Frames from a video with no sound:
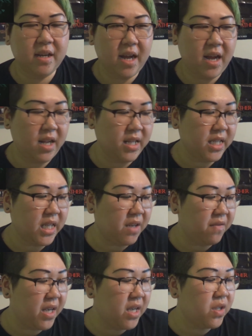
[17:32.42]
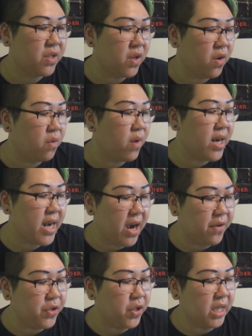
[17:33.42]
on the TV. So right
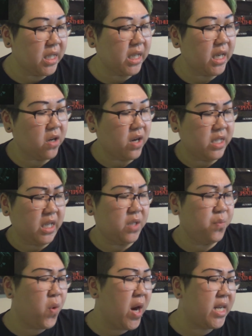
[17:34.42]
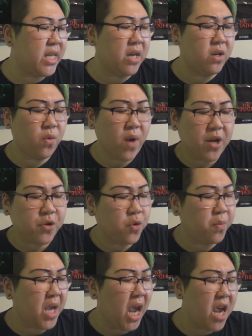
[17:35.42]
now, as you can see here, it says breakdown,
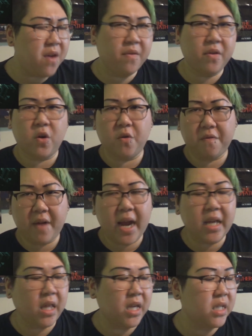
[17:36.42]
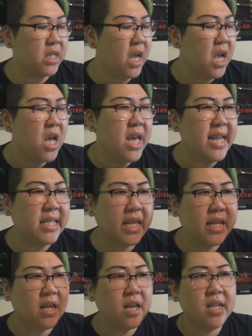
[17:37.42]
irrational behavior, or violence. It's
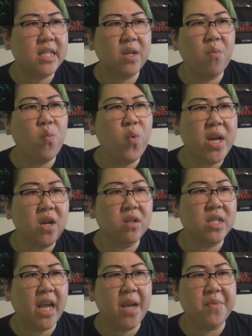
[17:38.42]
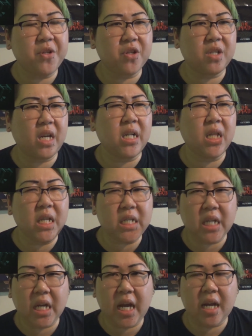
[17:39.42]
some weird tape. It's just
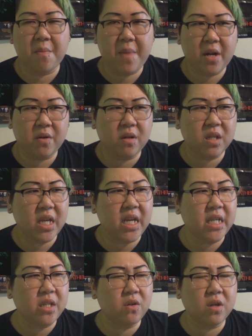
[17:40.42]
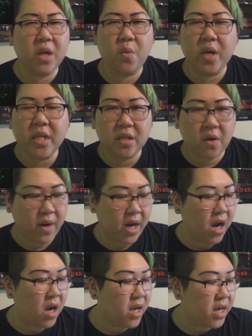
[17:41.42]
listing kind of medical things. And you're like, what is going
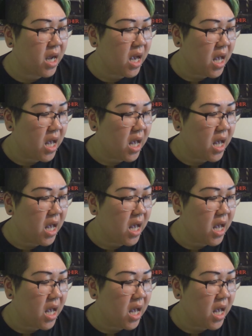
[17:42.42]
on?